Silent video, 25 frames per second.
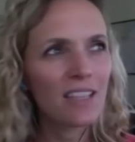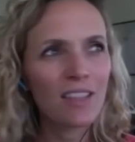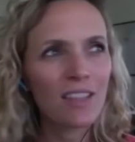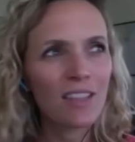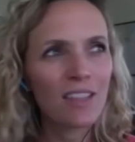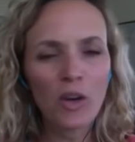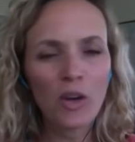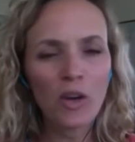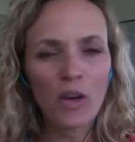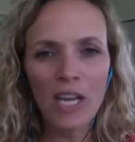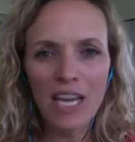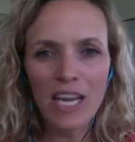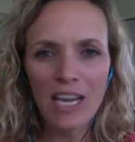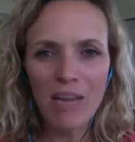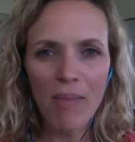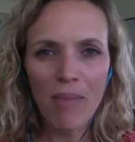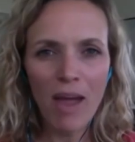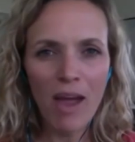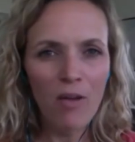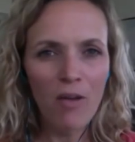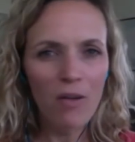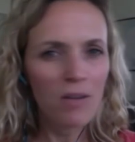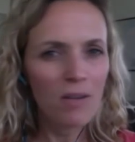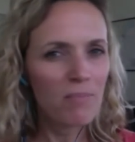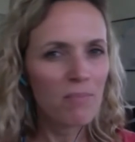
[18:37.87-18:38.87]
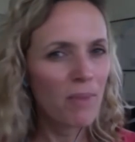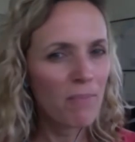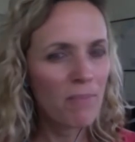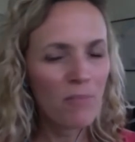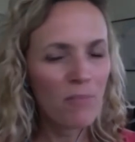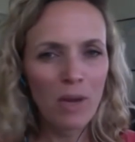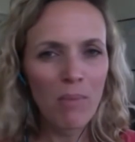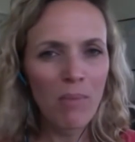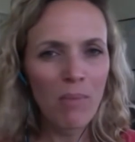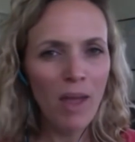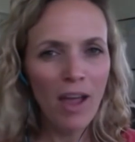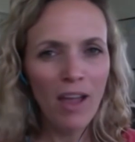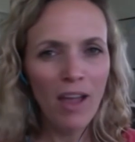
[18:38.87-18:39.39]
learning about
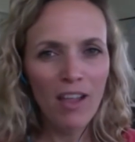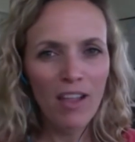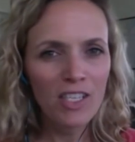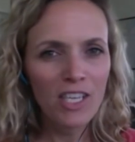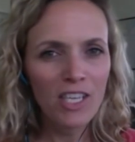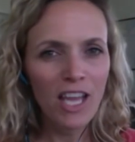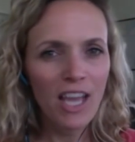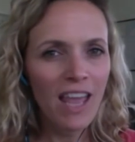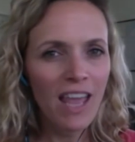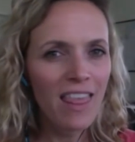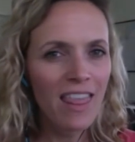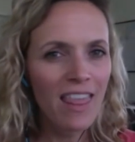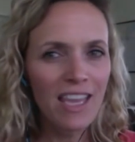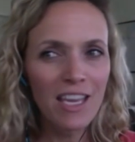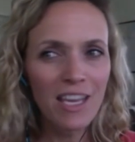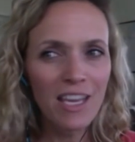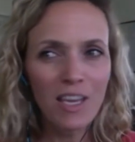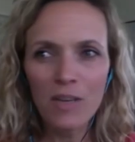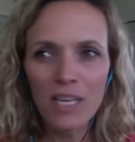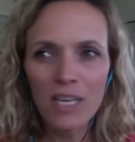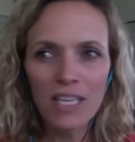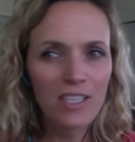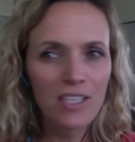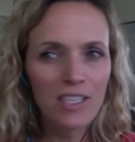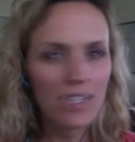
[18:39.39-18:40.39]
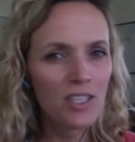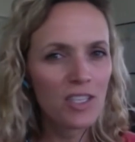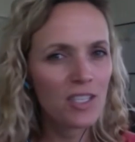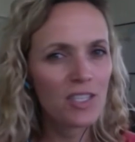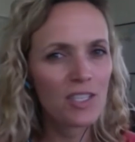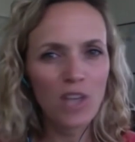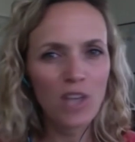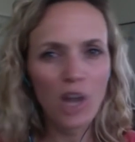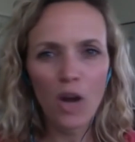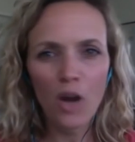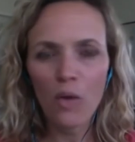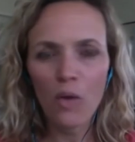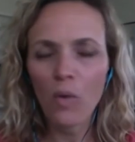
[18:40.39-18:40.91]
marine biology, I think you need to just
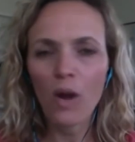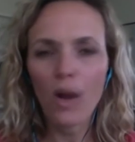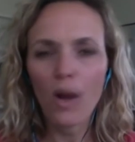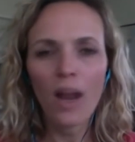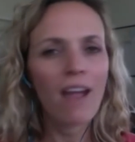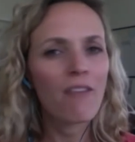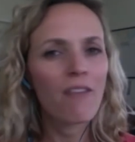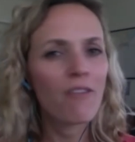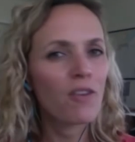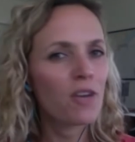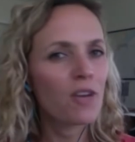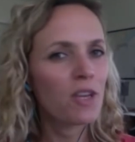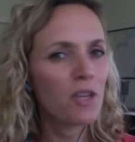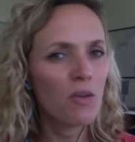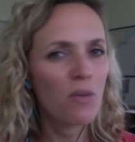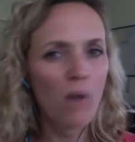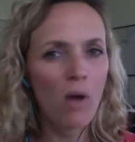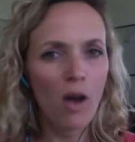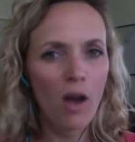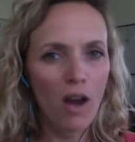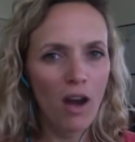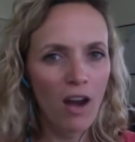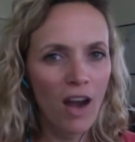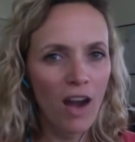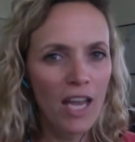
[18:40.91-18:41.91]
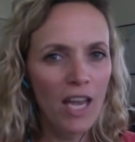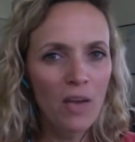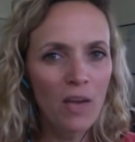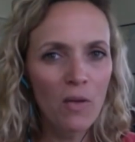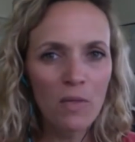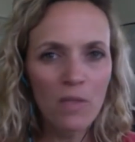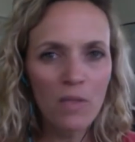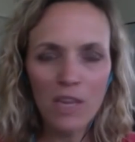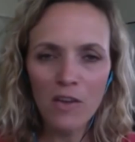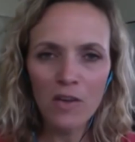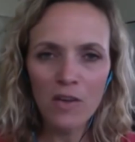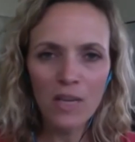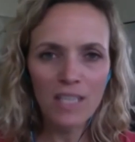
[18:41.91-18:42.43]
start wherever you are. I don't
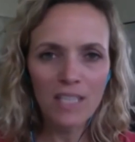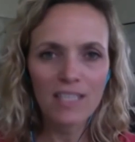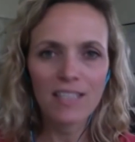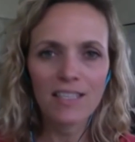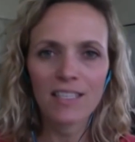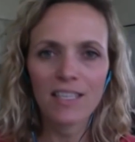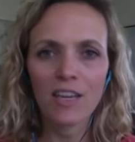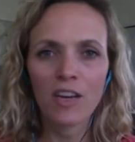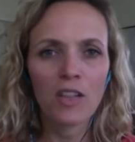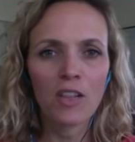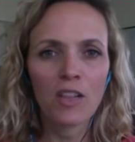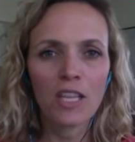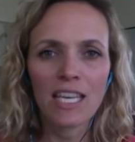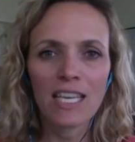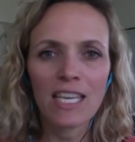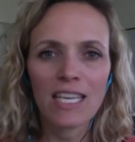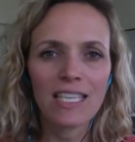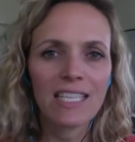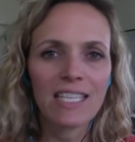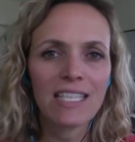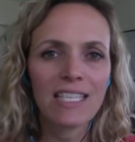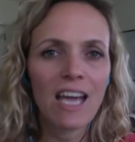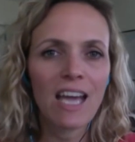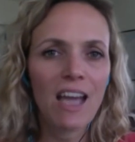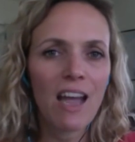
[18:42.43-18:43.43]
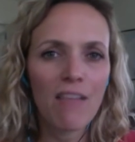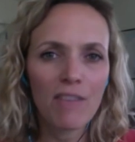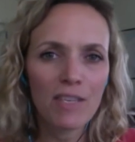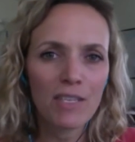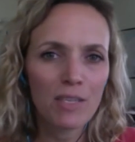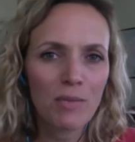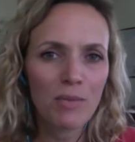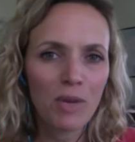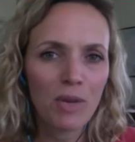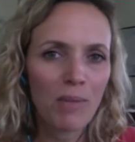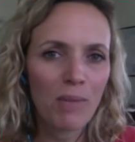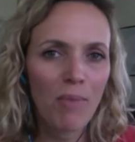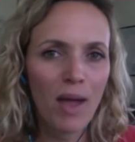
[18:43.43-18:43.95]
think you necessarily need to dive
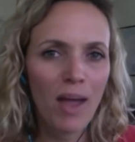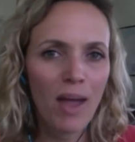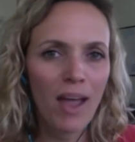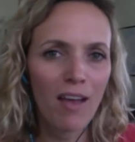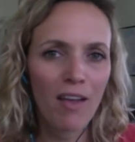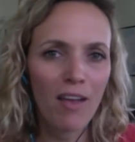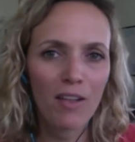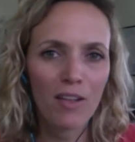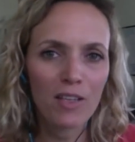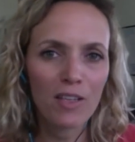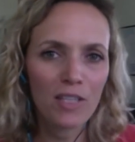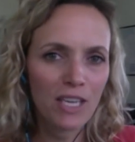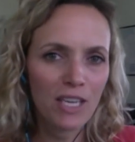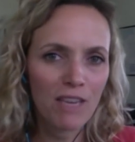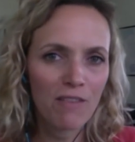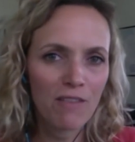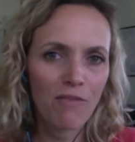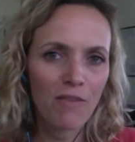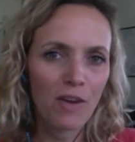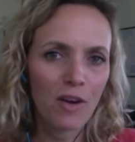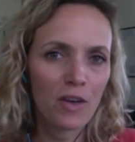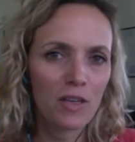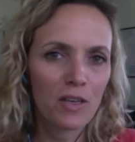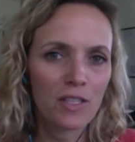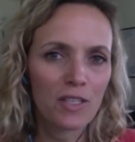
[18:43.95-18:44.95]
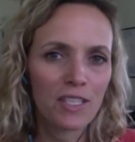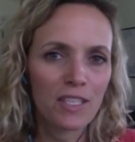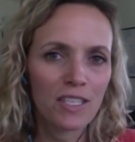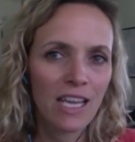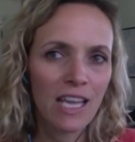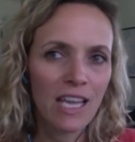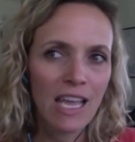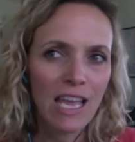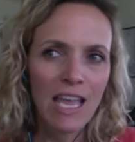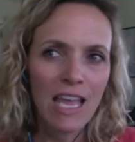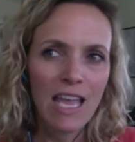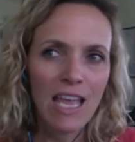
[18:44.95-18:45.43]
into marine biology at first.